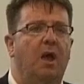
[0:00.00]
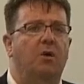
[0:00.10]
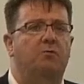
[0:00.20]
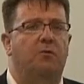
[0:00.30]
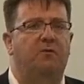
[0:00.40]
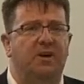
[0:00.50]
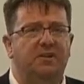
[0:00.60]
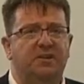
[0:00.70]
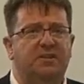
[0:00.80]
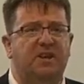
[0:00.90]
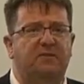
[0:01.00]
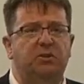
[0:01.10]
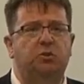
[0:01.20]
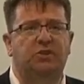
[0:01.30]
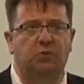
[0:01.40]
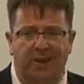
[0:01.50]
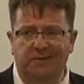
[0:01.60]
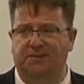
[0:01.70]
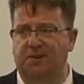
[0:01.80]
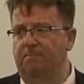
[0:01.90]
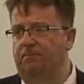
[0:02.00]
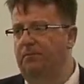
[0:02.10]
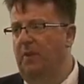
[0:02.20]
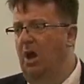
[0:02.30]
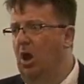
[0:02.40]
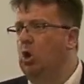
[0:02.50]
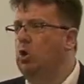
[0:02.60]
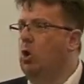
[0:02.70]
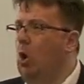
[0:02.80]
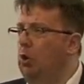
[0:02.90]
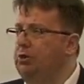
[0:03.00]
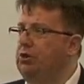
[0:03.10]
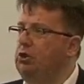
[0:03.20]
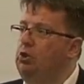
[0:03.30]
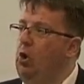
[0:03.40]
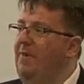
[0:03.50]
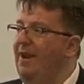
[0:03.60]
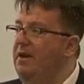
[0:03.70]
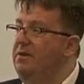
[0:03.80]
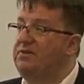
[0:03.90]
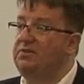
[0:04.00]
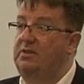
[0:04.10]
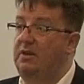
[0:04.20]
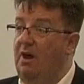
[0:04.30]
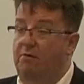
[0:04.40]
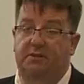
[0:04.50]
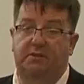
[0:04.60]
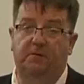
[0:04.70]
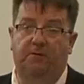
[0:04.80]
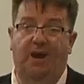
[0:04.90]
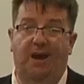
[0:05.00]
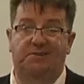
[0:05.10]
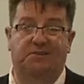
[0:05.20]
From verses 7 to 20, God dominates the narrative as the